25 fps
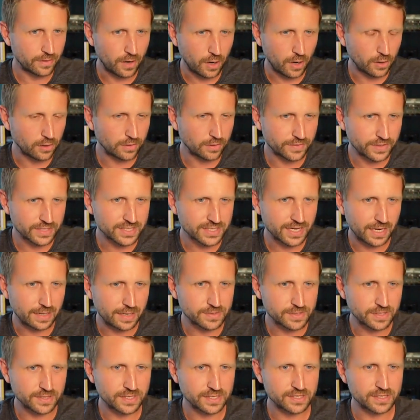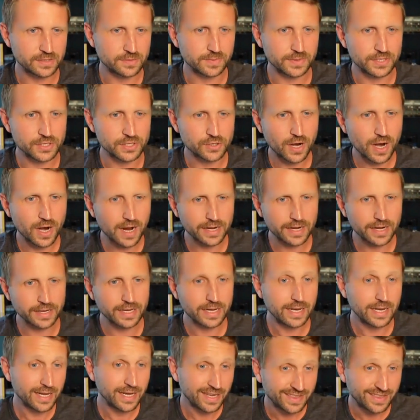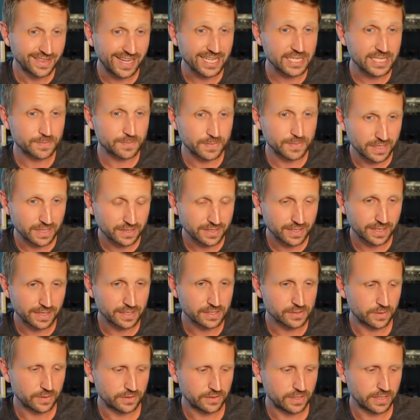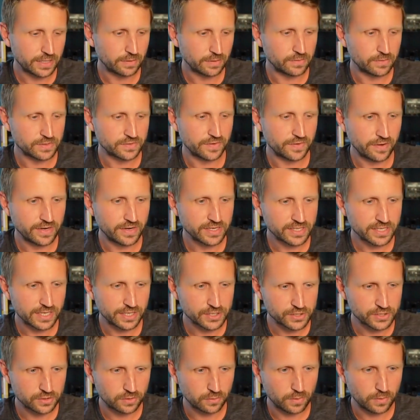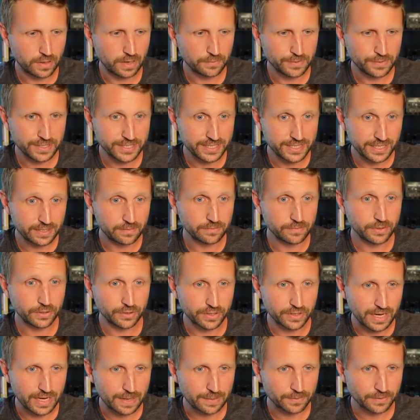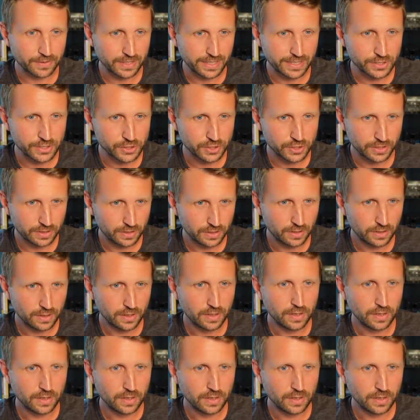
all of the times that this has been tried, that's been a thing. So I think it was very intentional why we didn't build an application.